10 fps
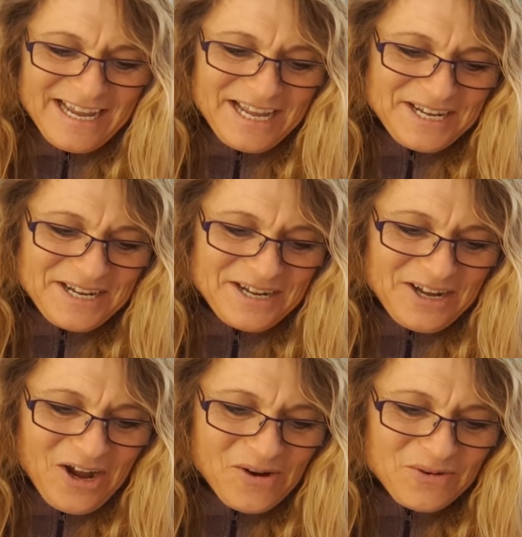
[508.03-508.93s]

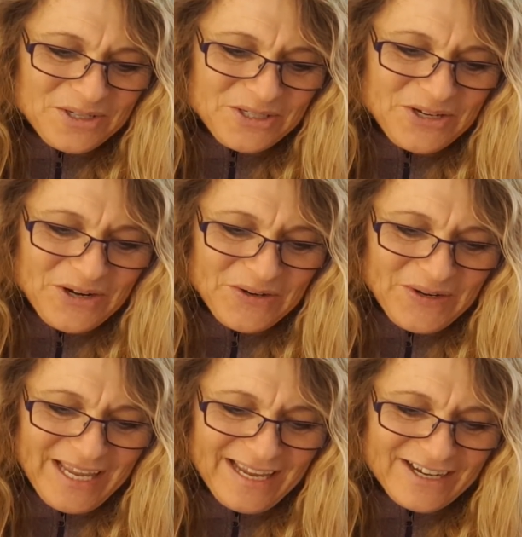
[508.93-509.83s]
I want to know,
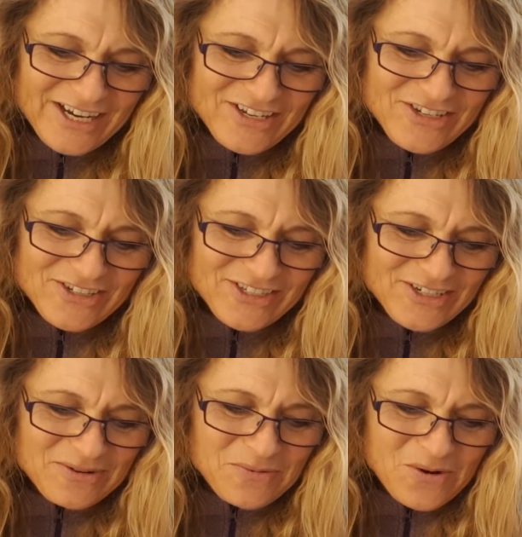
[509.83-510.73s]
how can you
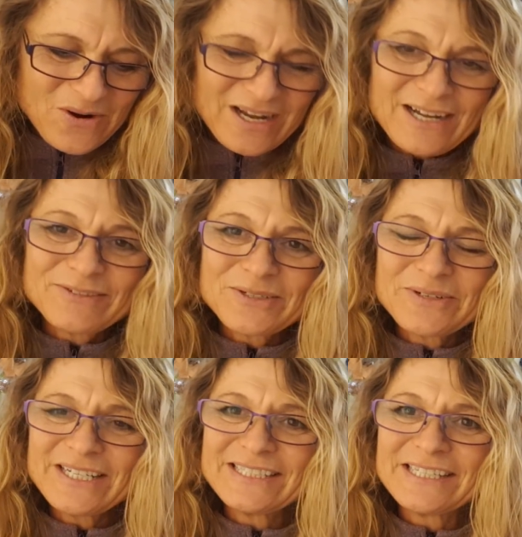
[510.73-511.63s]
still walk after
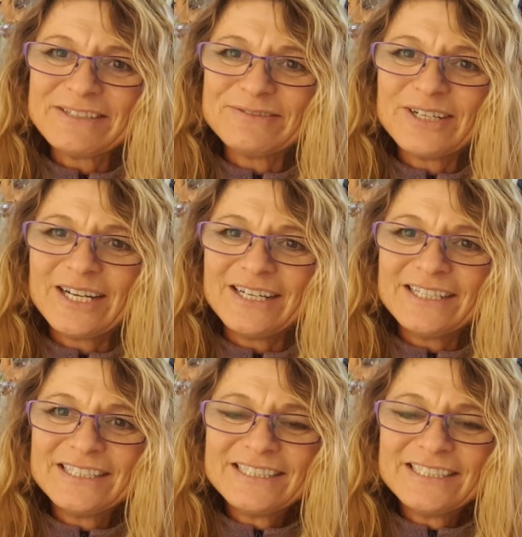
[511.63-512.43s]
running that far?